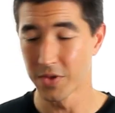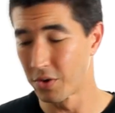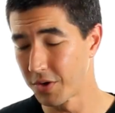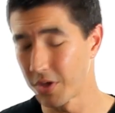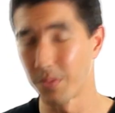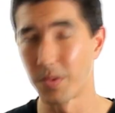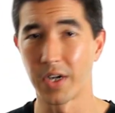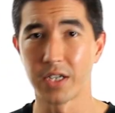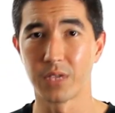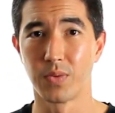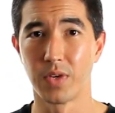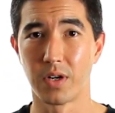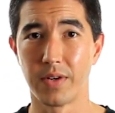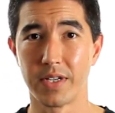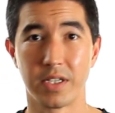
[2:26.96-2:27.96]
Audio-wise,
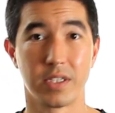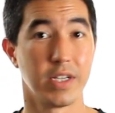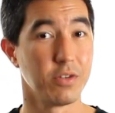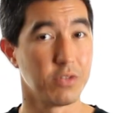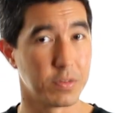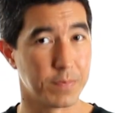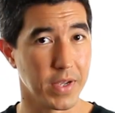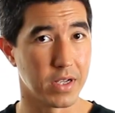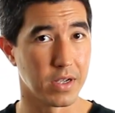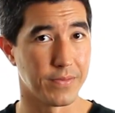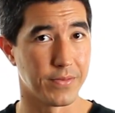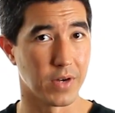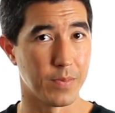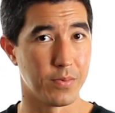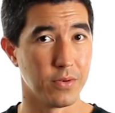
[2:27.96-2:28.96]
well, it's a single speaker
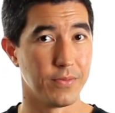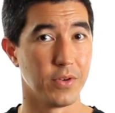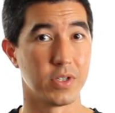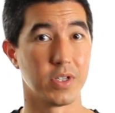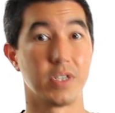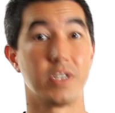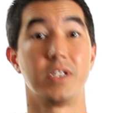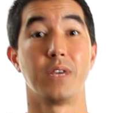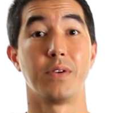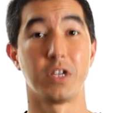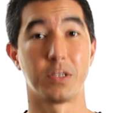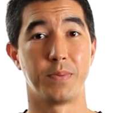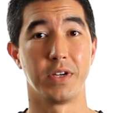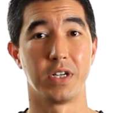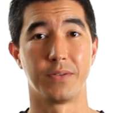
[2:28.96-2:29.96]
for Apple versus stereo
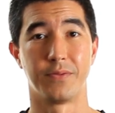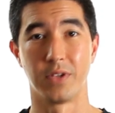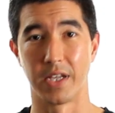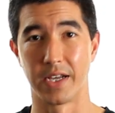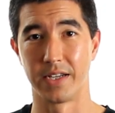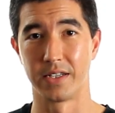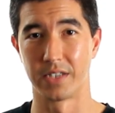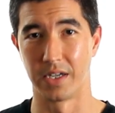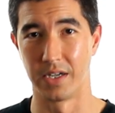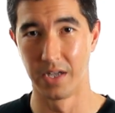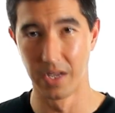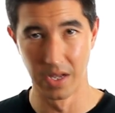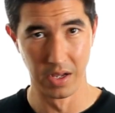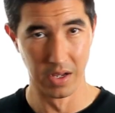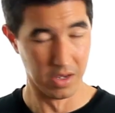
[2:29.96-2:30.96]
speakers for the Acer.
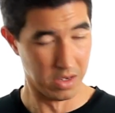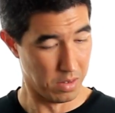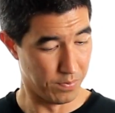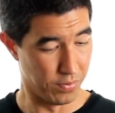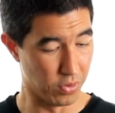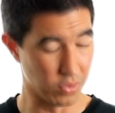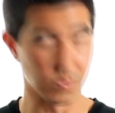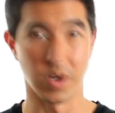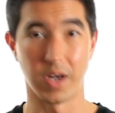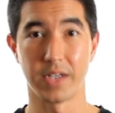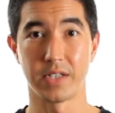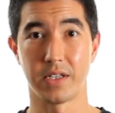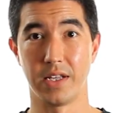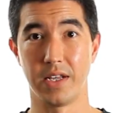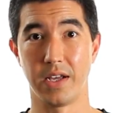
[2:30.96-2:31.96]

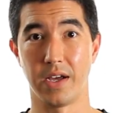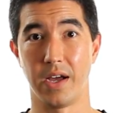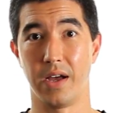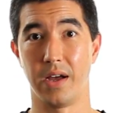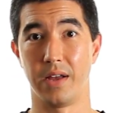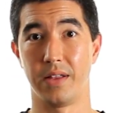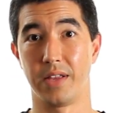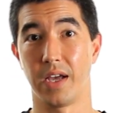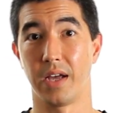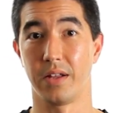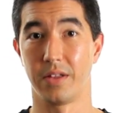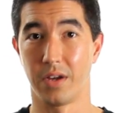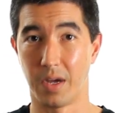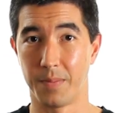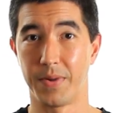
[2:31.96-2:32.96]
Port-wise, the
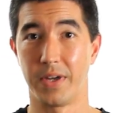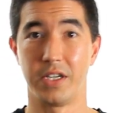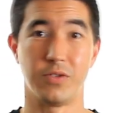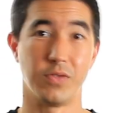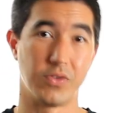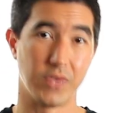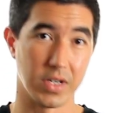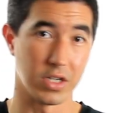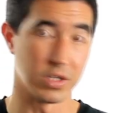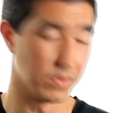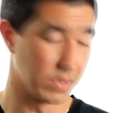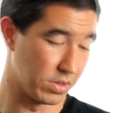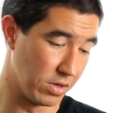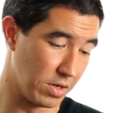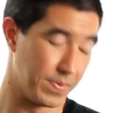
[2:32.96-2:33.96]
iPad is restricted to
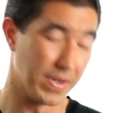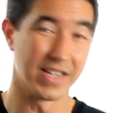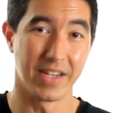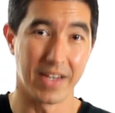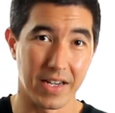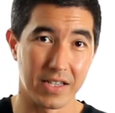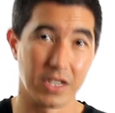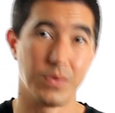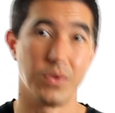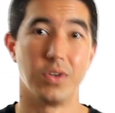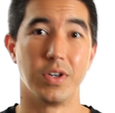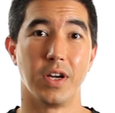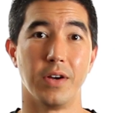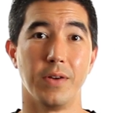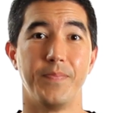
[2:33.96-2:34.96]
its 30-pin connector, as we
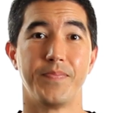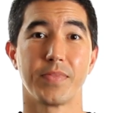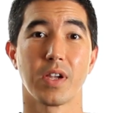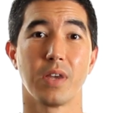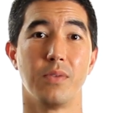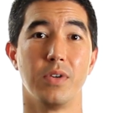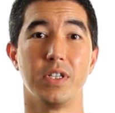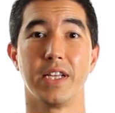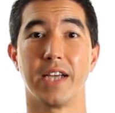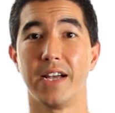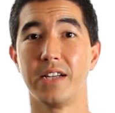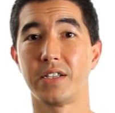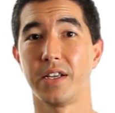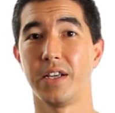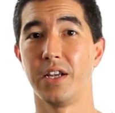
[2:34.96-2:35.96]
all know, whereas the
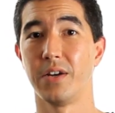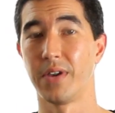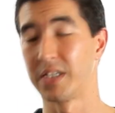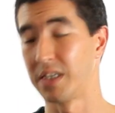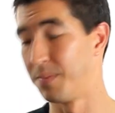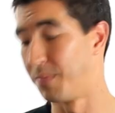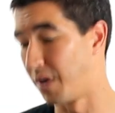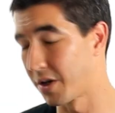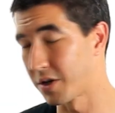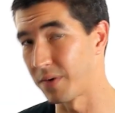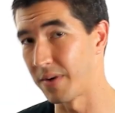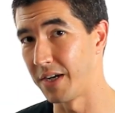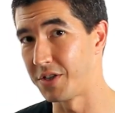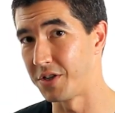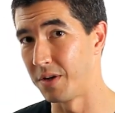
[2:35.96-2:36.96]
Acer here has a micro
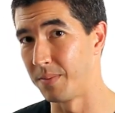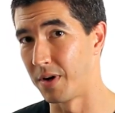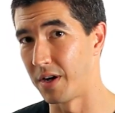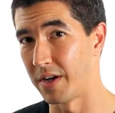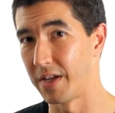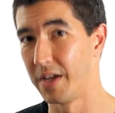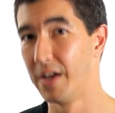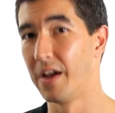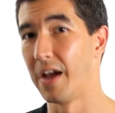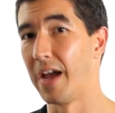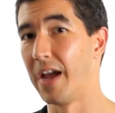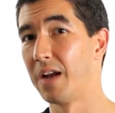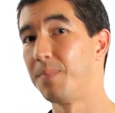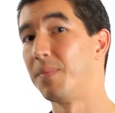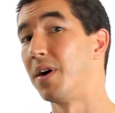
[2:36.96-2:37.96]
HDMI
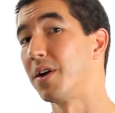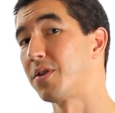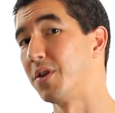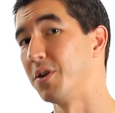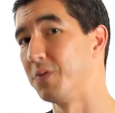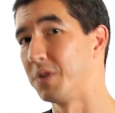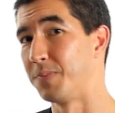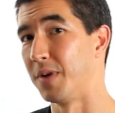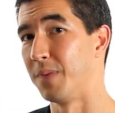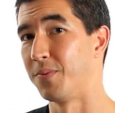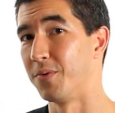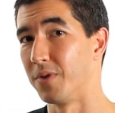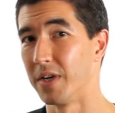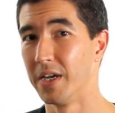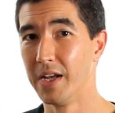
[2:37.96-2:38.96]
and micro USB
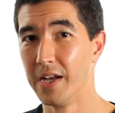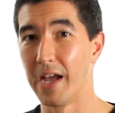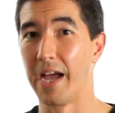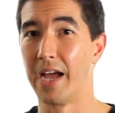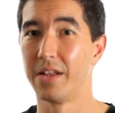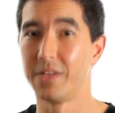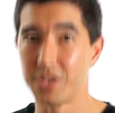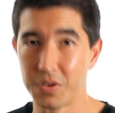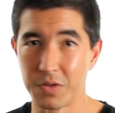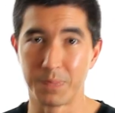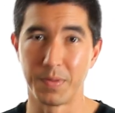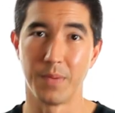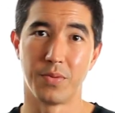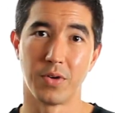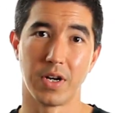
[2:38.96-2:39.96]
port, and this
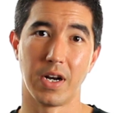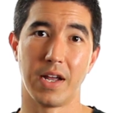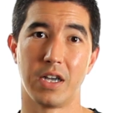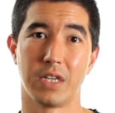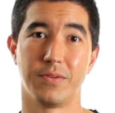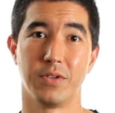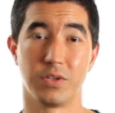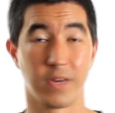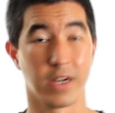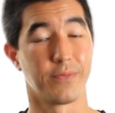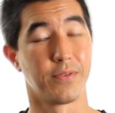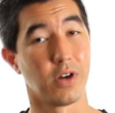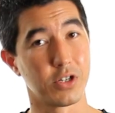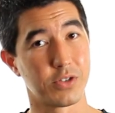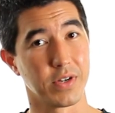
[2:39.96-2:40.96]
USB port allows for direct
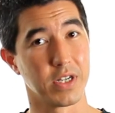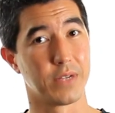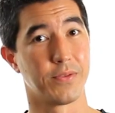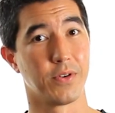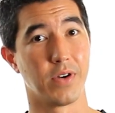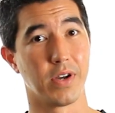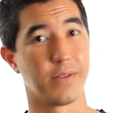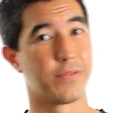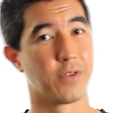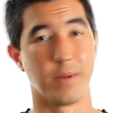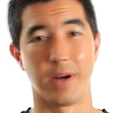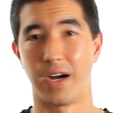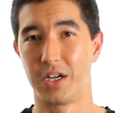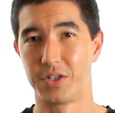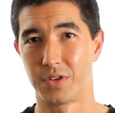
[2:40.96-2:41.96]
file transferring from
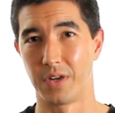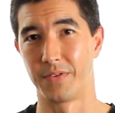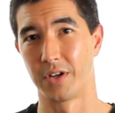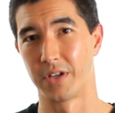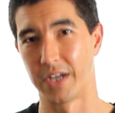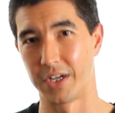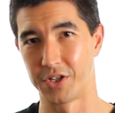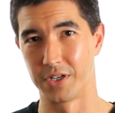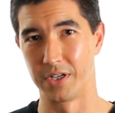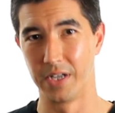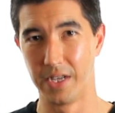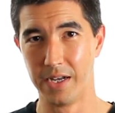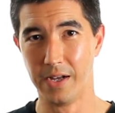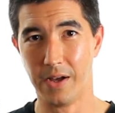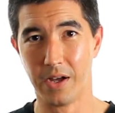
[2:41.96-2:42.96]
a hard drive location.
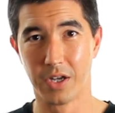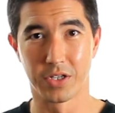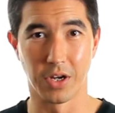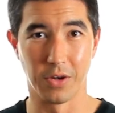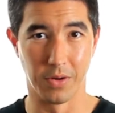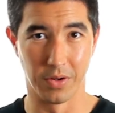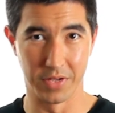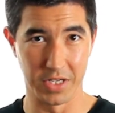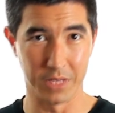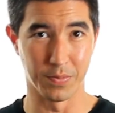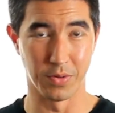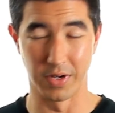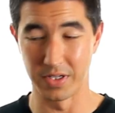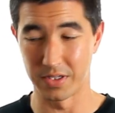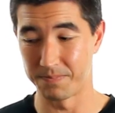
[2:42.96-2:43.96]
So on these
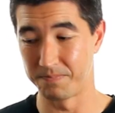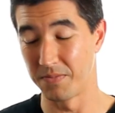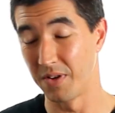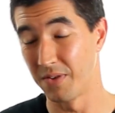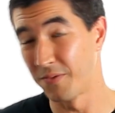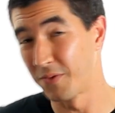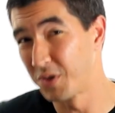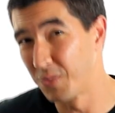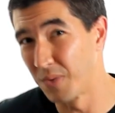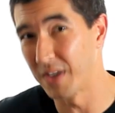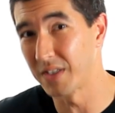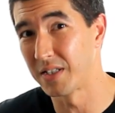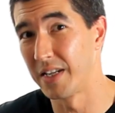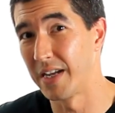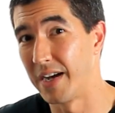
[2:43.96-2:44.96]
points, to
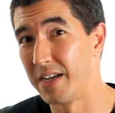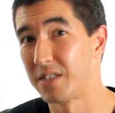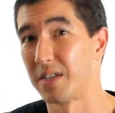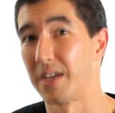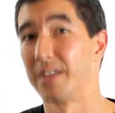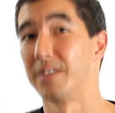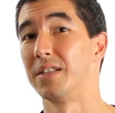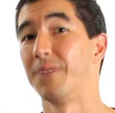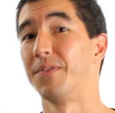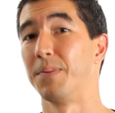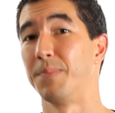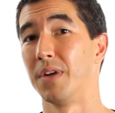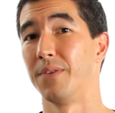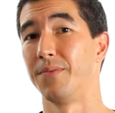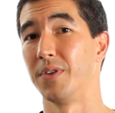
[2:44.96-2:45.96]
us, the Acer has
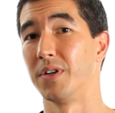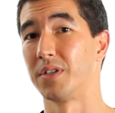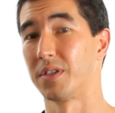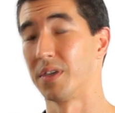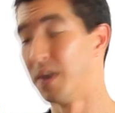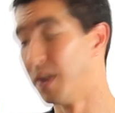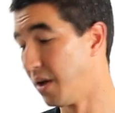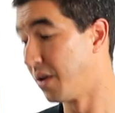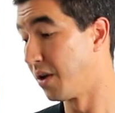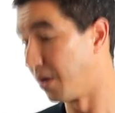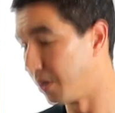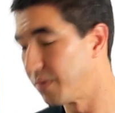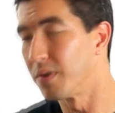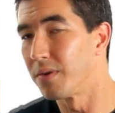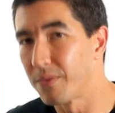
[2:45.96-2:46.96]
definite benefits,
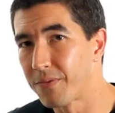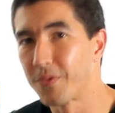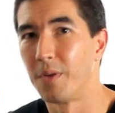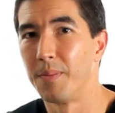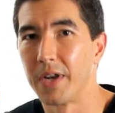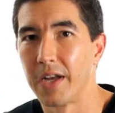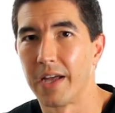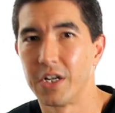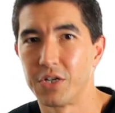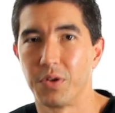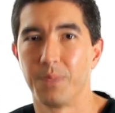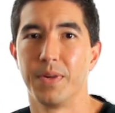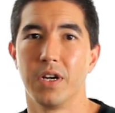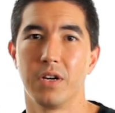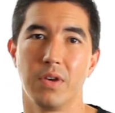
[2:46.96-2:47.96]
from an
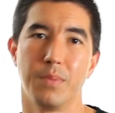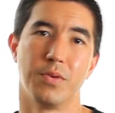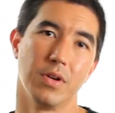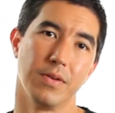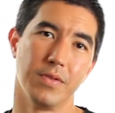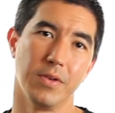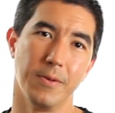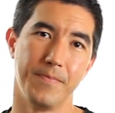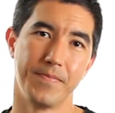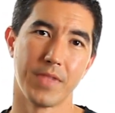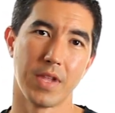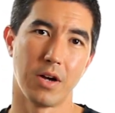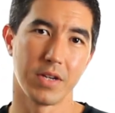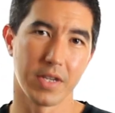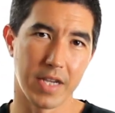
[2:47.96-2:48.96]
Android pedigree point of view.
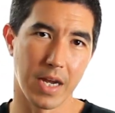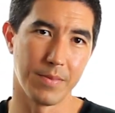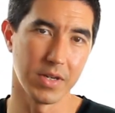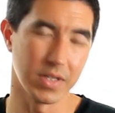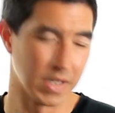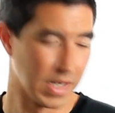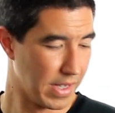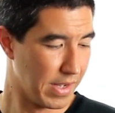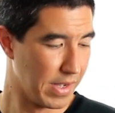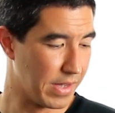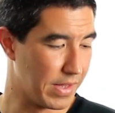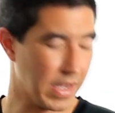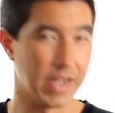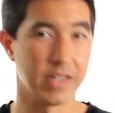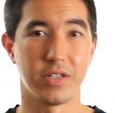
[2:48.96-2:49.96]
Onto cameras,
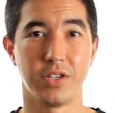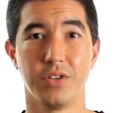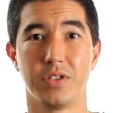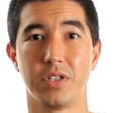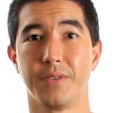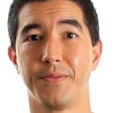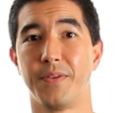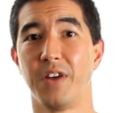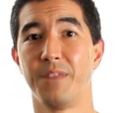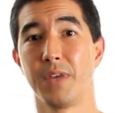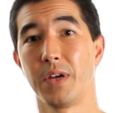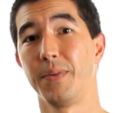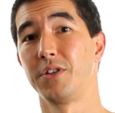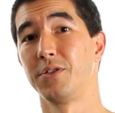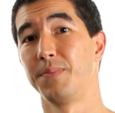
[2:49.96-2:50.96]
the Acer uses a
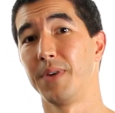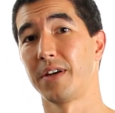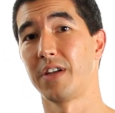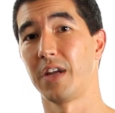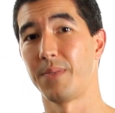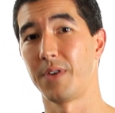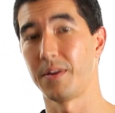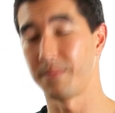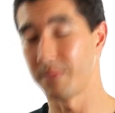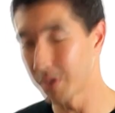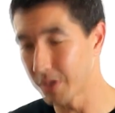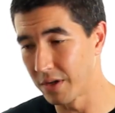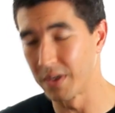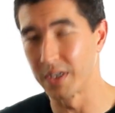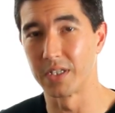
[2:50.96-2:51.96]
5-megapixel back camera,
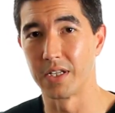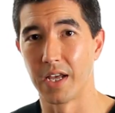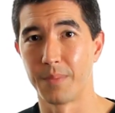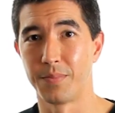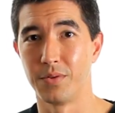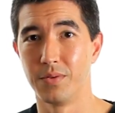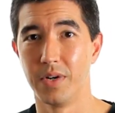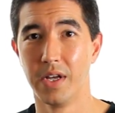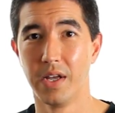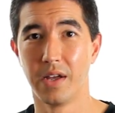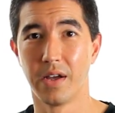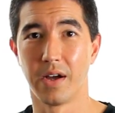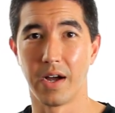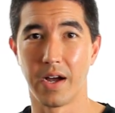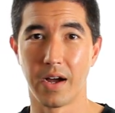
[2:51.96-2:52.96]
so does the Apple,
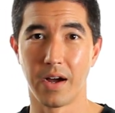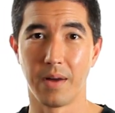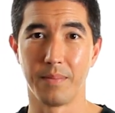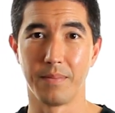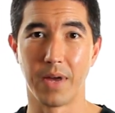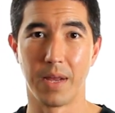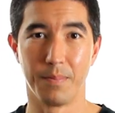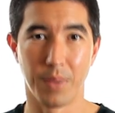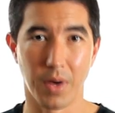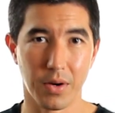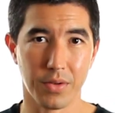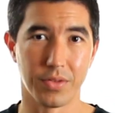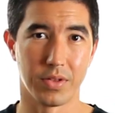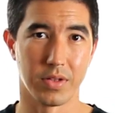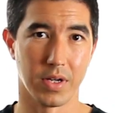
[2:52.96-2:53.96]
and
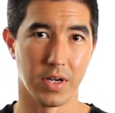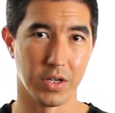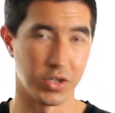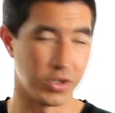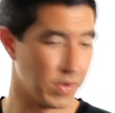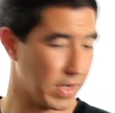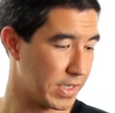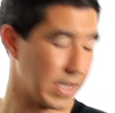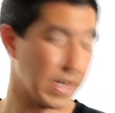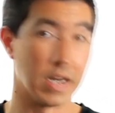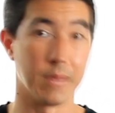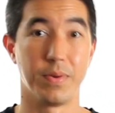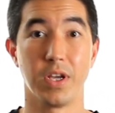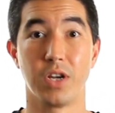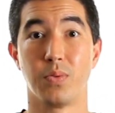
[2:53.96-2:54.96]
both shoot at
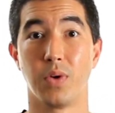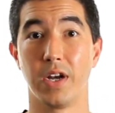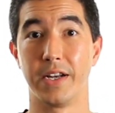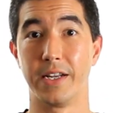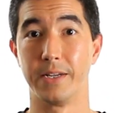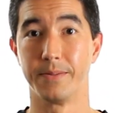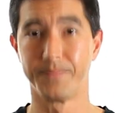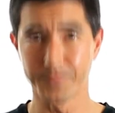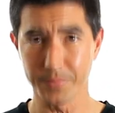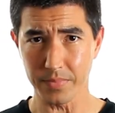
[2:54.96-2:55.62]
1080p quality.